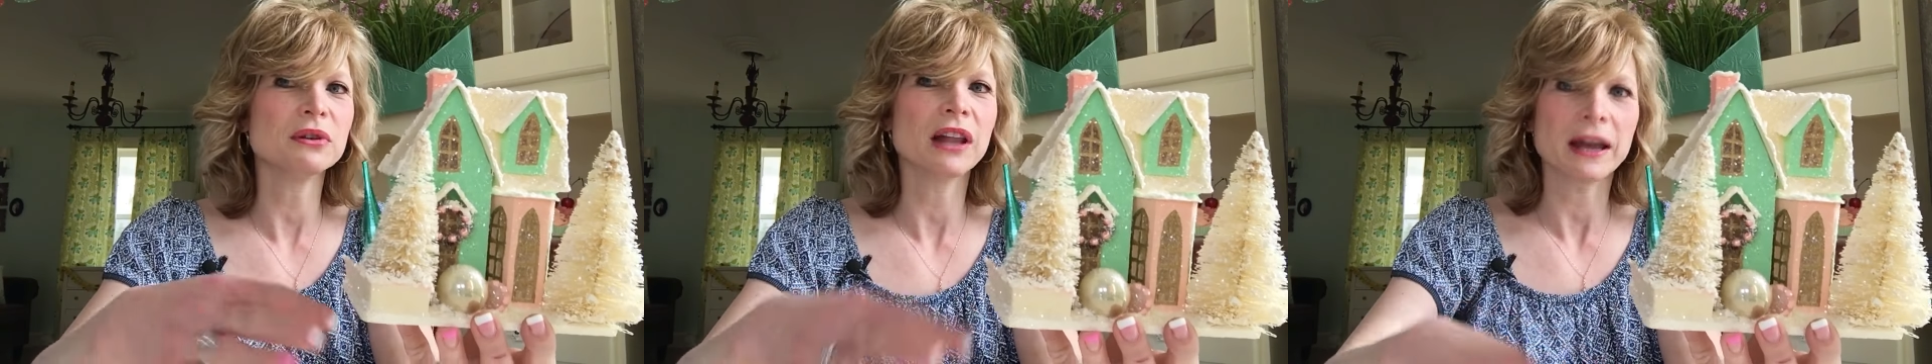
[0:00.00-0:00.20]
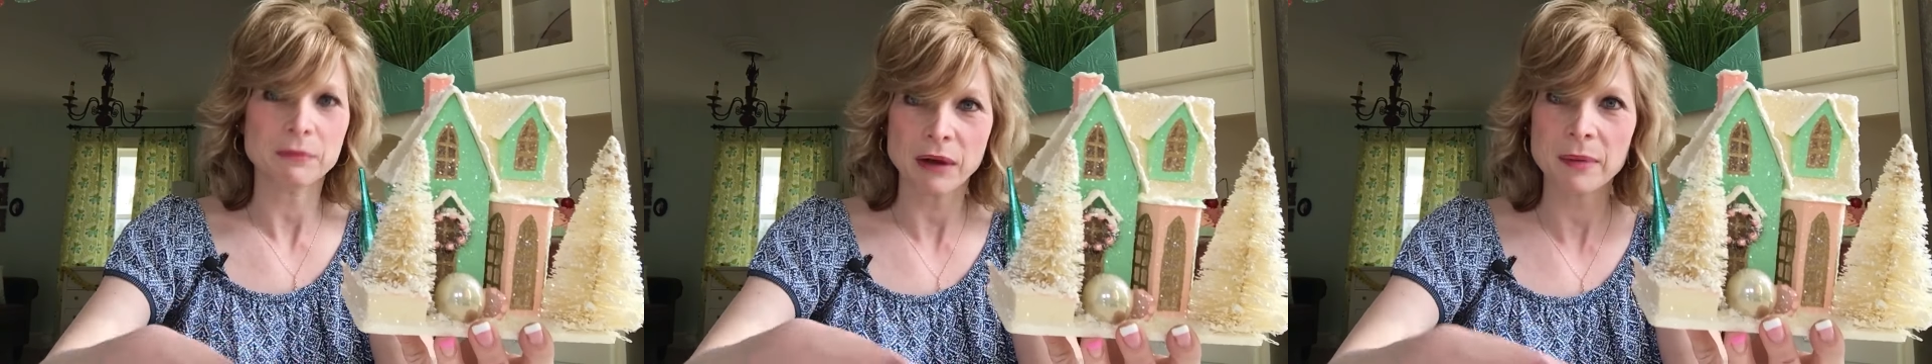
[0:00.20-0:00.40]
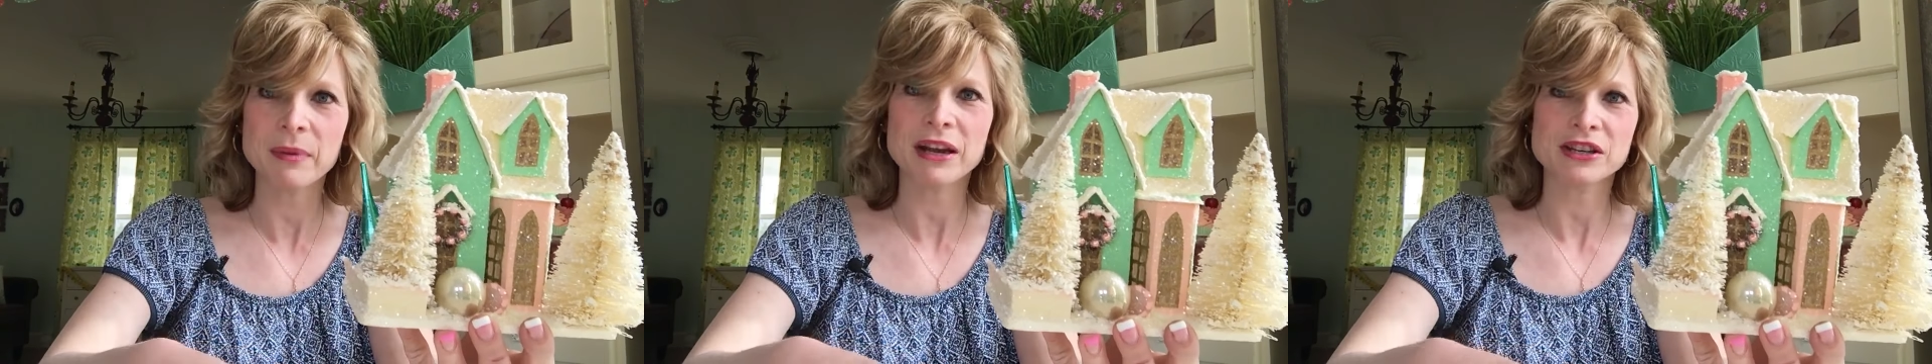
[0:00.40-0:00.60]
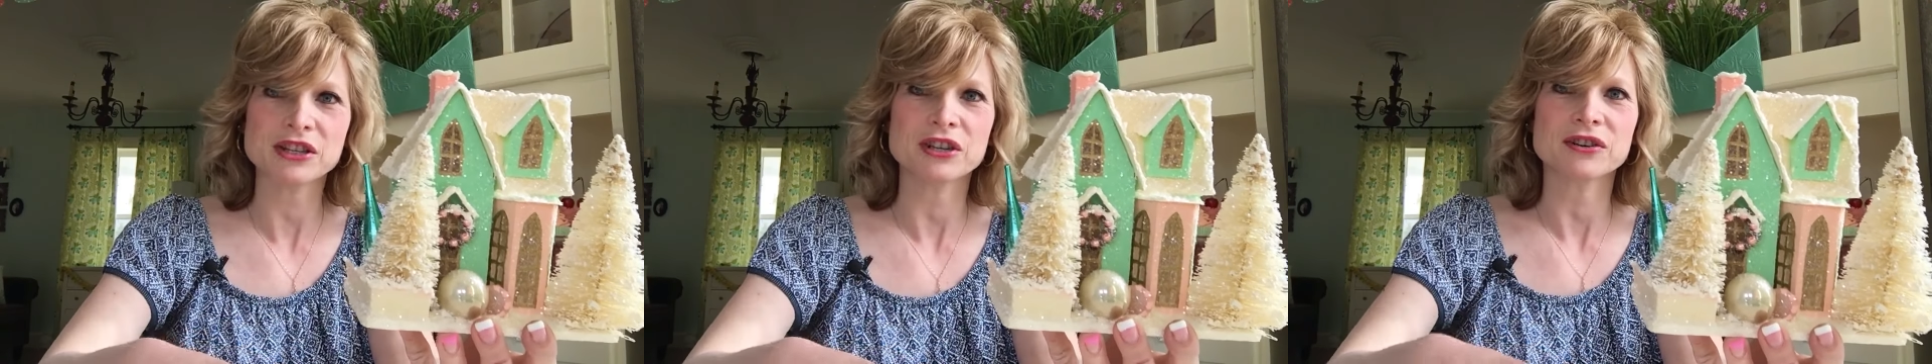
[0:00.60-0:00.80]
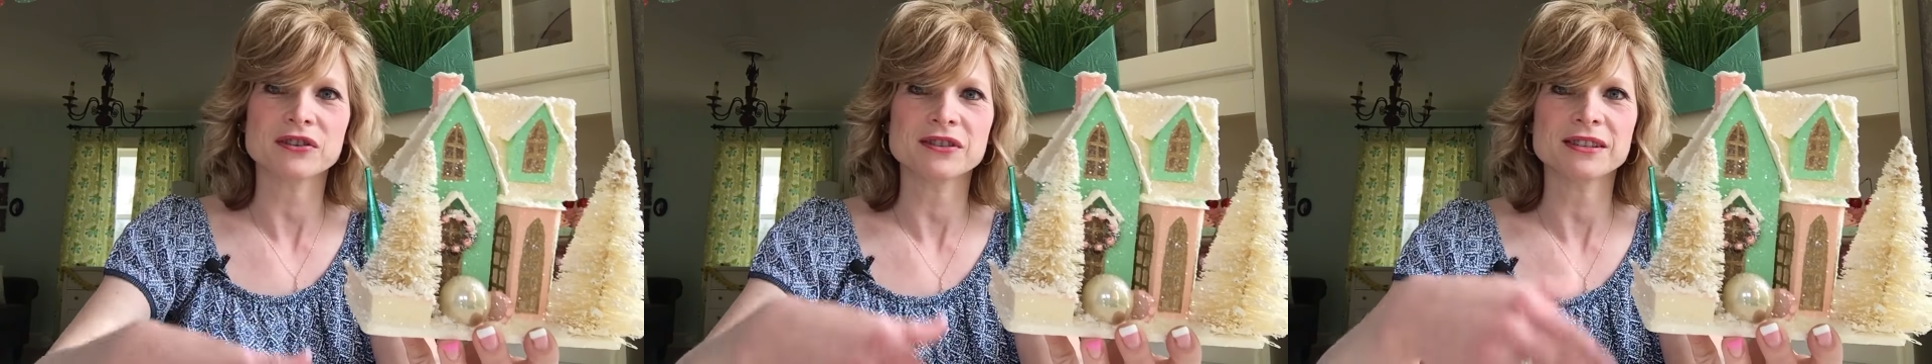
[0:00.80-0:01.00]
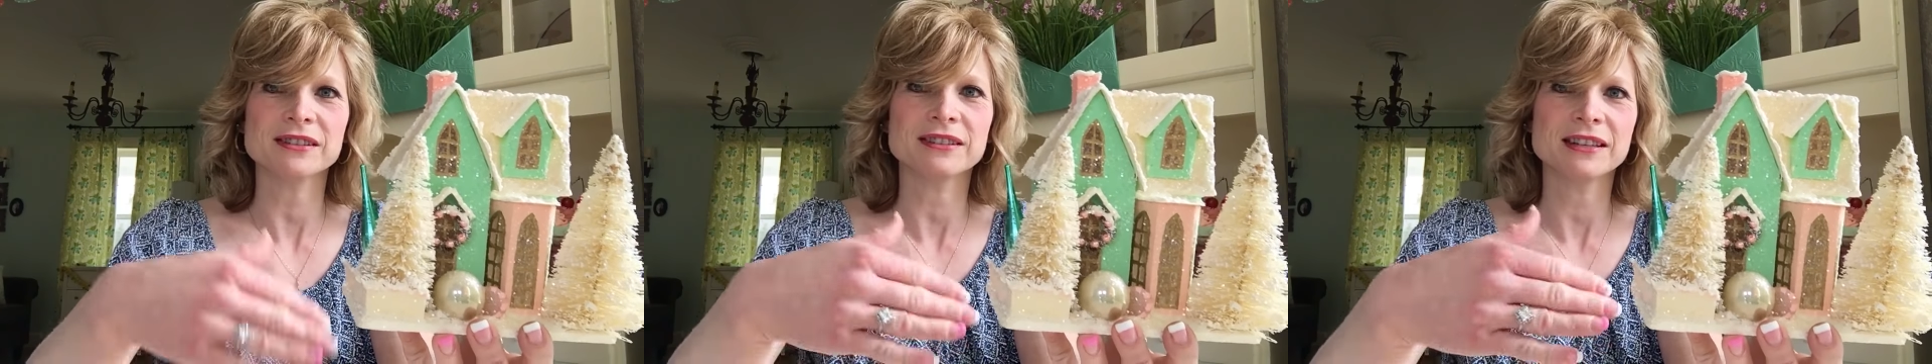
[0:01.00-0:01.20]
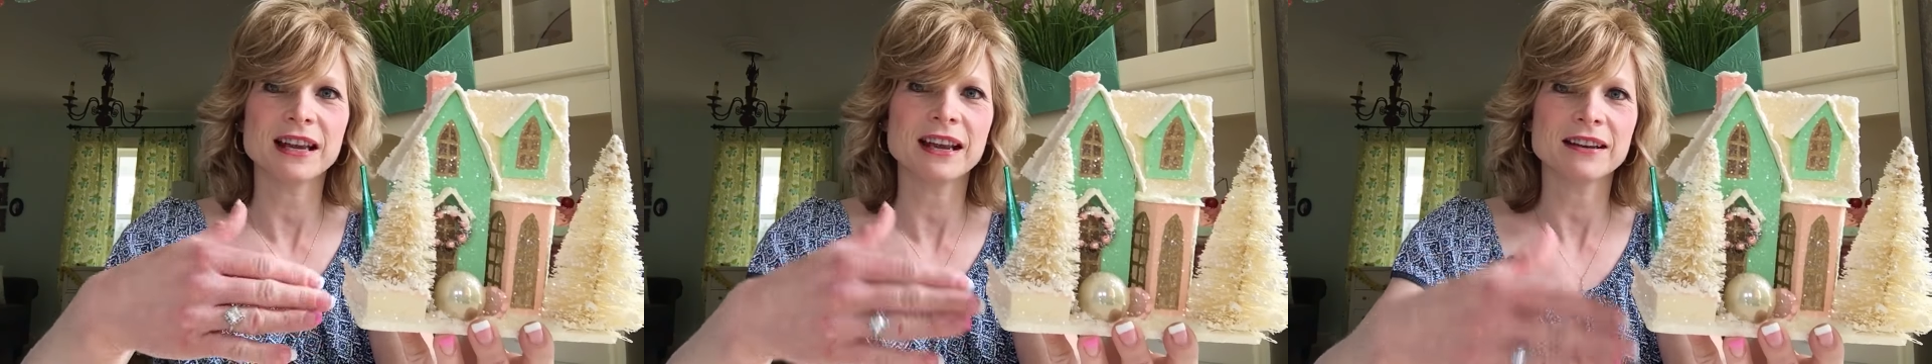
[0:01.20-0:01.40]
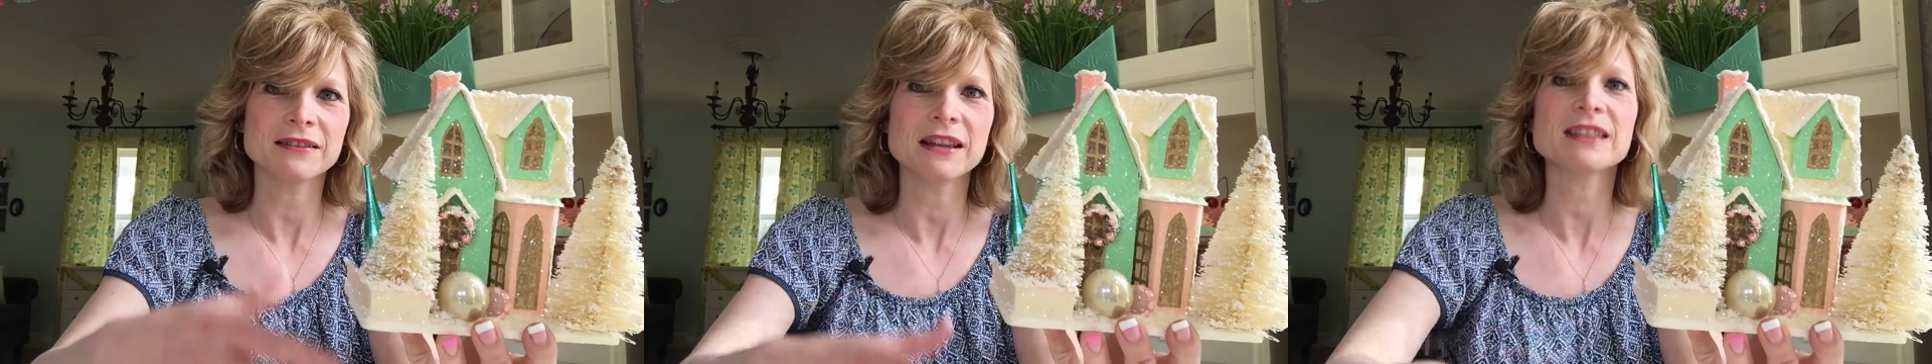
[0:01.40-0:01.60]
like my pictures
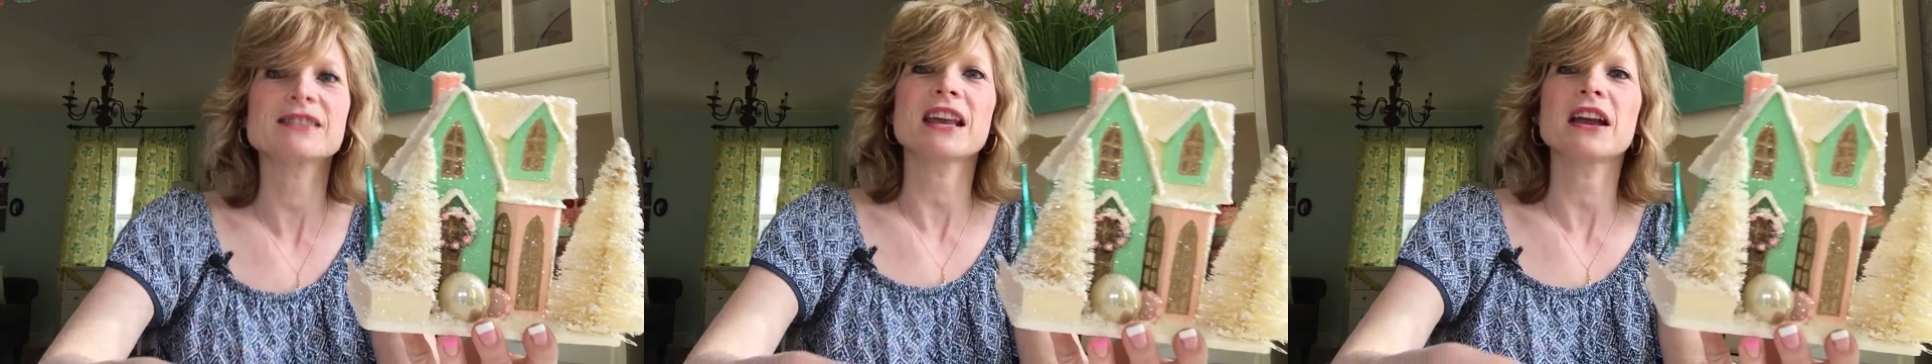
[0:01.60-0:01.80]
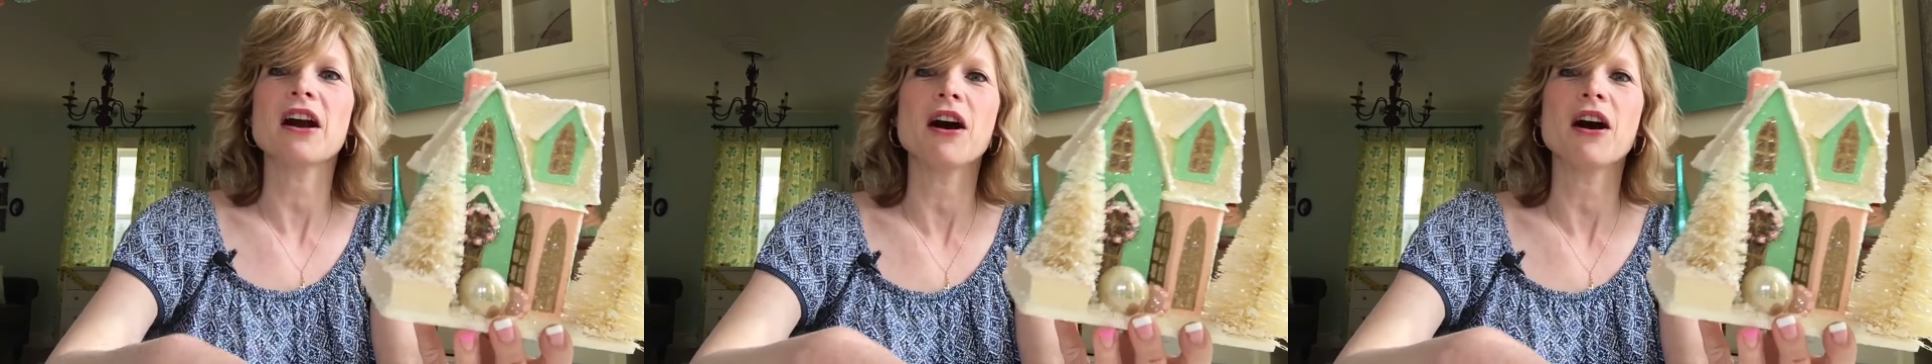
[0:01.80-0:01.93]
and say